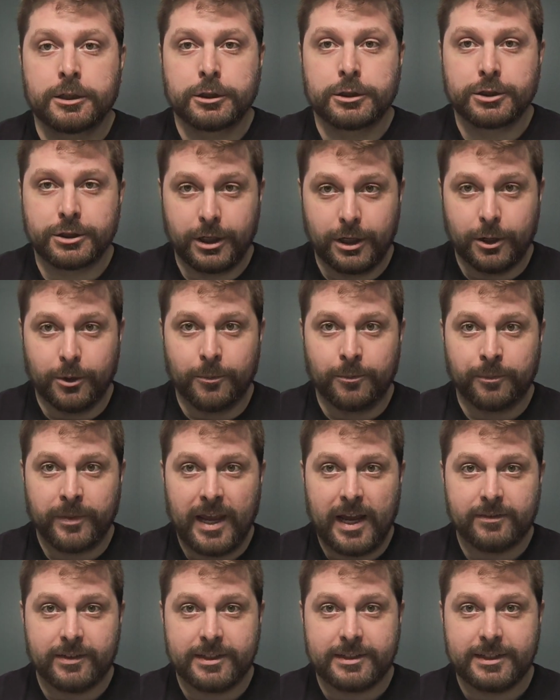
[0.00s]
So,
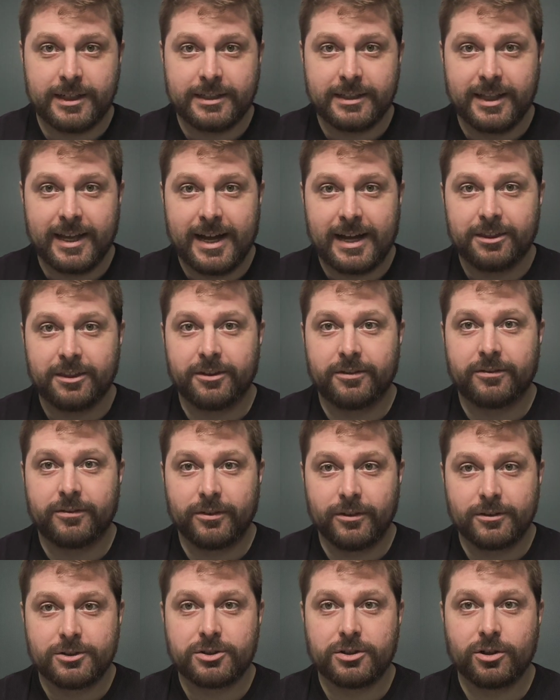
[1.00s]
having said that, the
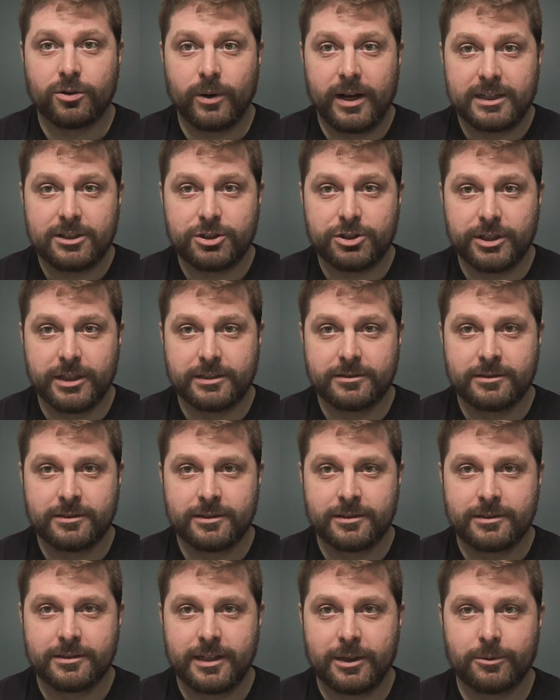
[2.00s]
first question
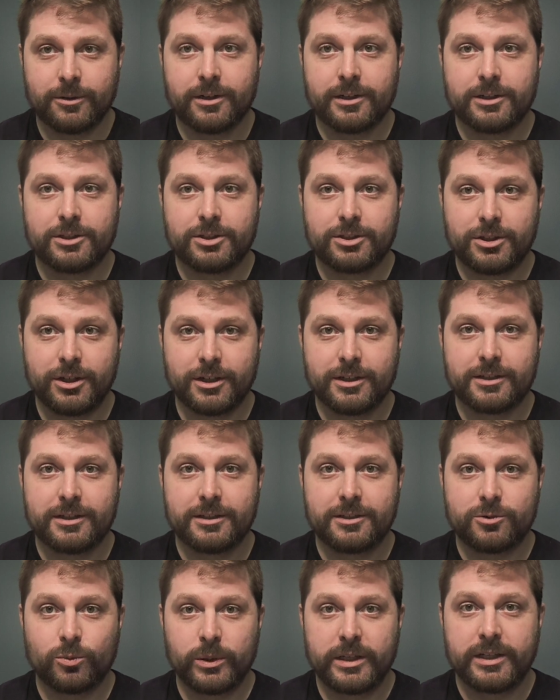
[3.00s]
that we're going to start
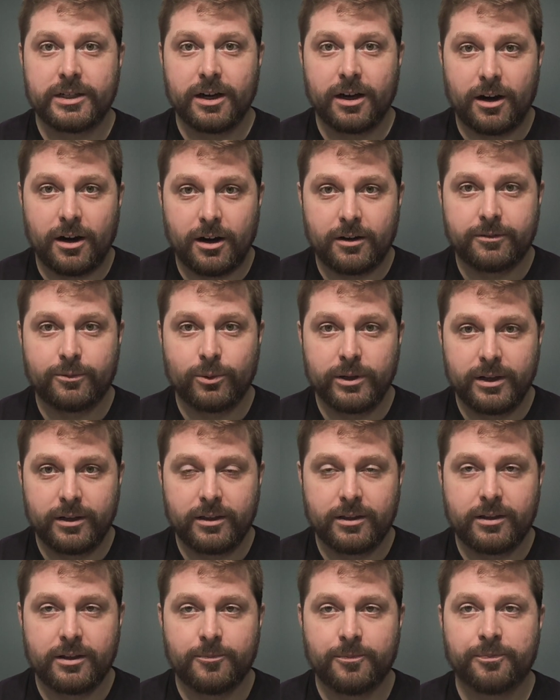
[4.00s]
this week off
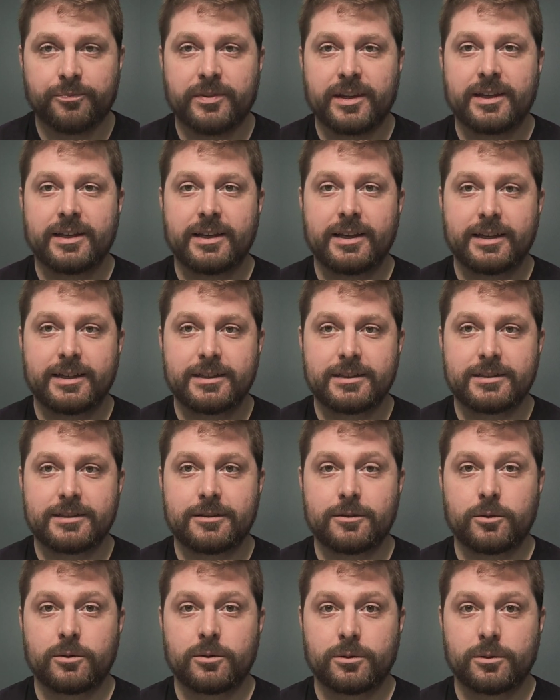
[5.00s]
with is,